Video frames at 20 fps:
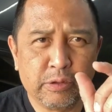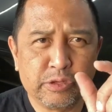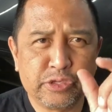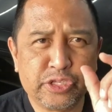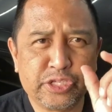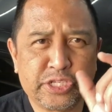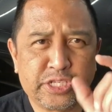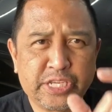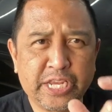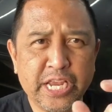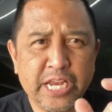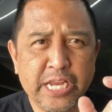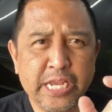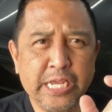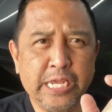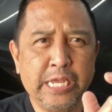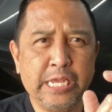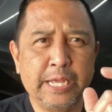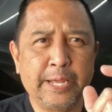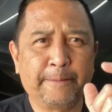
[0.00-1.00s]

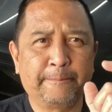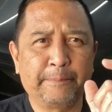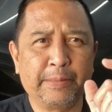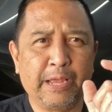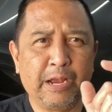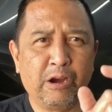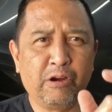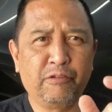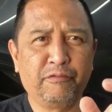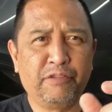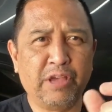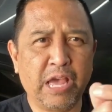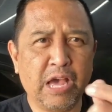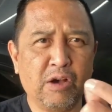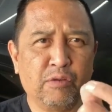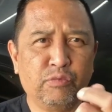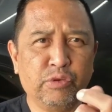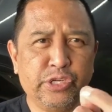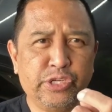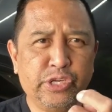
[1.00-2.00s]
skinny air
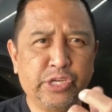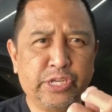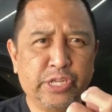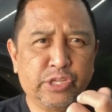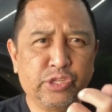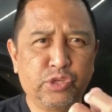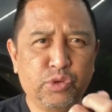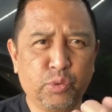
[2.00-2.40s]
valve which you can